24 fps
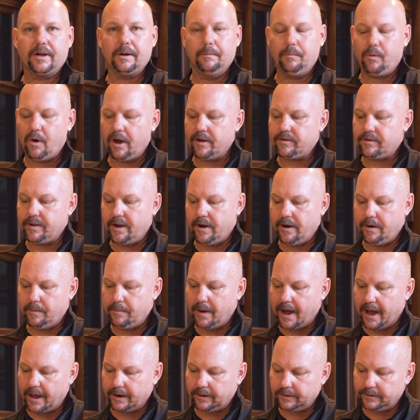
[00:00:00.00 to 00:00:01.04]
a compressed air
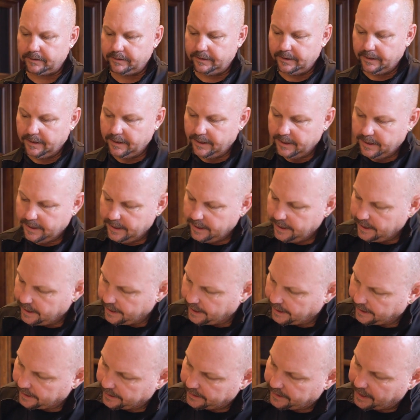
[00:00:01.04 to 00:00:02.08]
bottle,
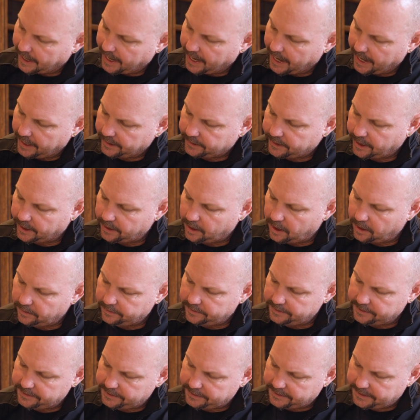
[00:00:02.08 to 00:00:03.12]
and I hand cut all
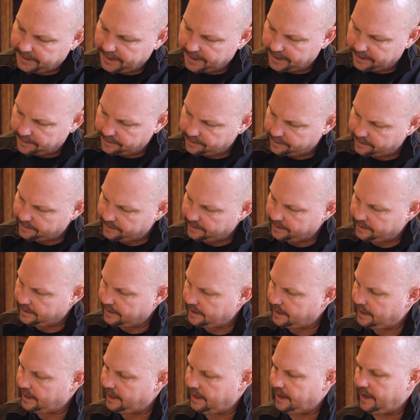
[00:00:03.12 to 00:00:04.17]
these teeth,
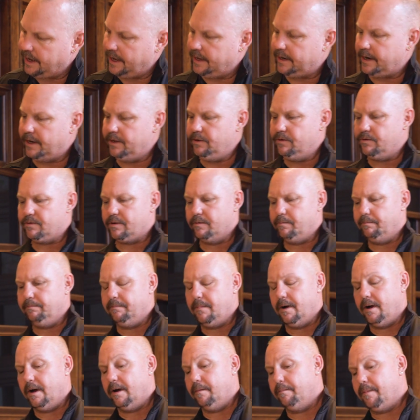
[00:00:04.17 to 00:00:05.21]
and I use
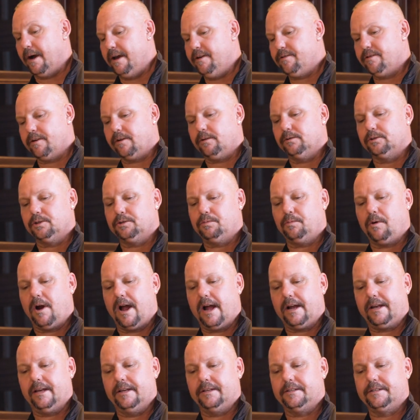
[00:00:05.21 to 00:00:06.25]
a bicycle
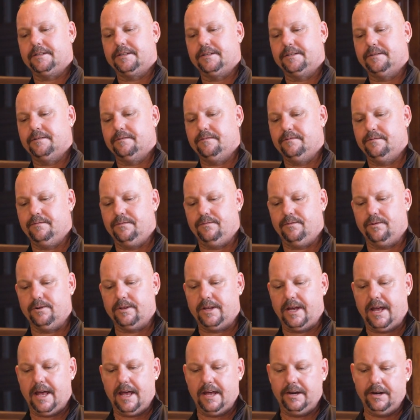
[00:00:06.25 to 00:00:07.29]
sprocket for
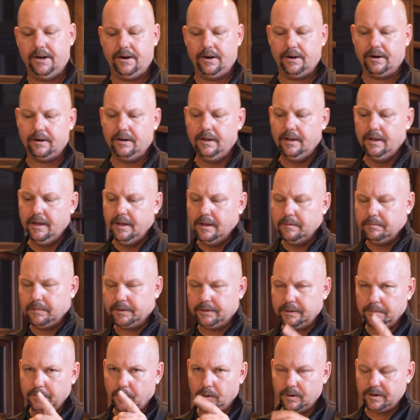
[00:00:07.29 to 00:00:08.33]
the head here.
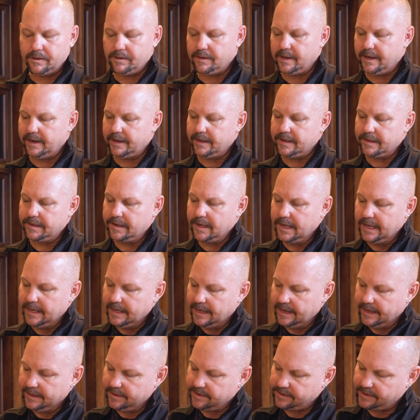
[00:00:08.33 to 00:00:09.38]
But the important thing is,
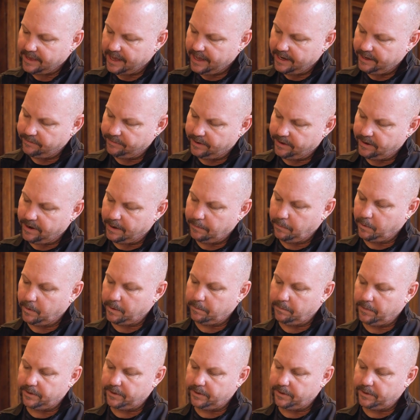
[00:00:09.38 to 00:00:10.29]
inside of here I put a